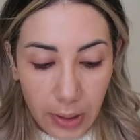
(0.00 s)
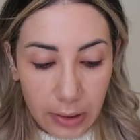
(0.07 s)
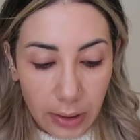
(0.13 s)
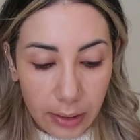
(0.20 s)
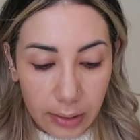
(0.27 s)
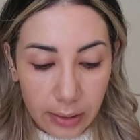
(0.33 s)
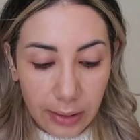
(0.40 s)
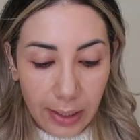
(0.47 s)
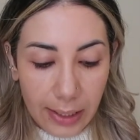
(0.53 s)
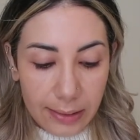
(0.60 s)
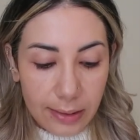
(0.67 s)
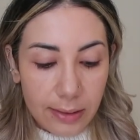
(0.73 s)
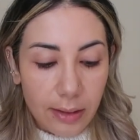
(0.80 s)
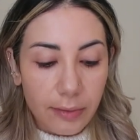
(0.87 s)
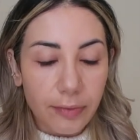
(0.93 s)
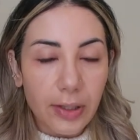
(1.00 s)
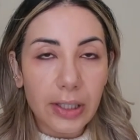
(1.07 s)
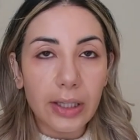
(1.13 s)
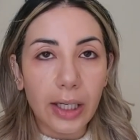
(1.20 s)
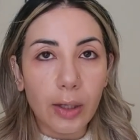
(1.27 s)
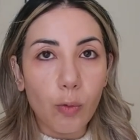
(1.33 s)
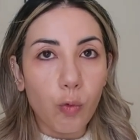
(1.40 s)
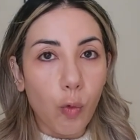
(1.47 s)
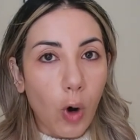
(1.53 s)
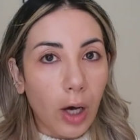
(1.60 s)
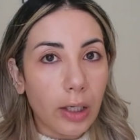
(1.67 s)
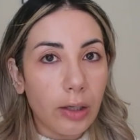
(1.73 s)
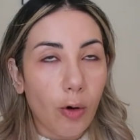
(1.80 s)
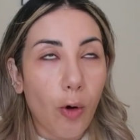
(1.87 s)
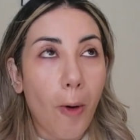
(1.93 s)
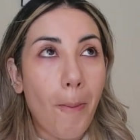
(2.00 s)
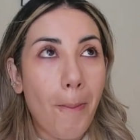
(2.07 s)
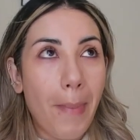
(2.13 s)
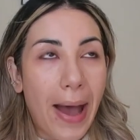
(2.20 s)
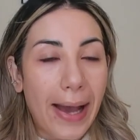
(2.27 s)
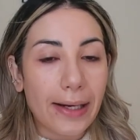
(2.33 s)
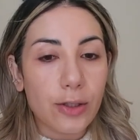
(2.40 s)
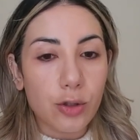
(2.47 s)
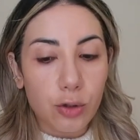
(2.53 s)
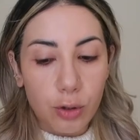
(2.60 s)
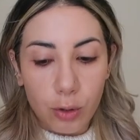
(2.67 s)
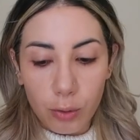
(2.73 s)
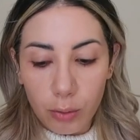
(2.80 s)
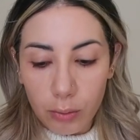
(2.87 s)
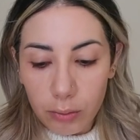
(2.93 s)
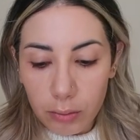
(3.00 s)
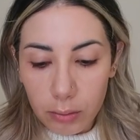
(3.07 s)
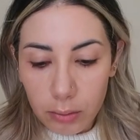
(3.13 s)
like glasses of it like one or max two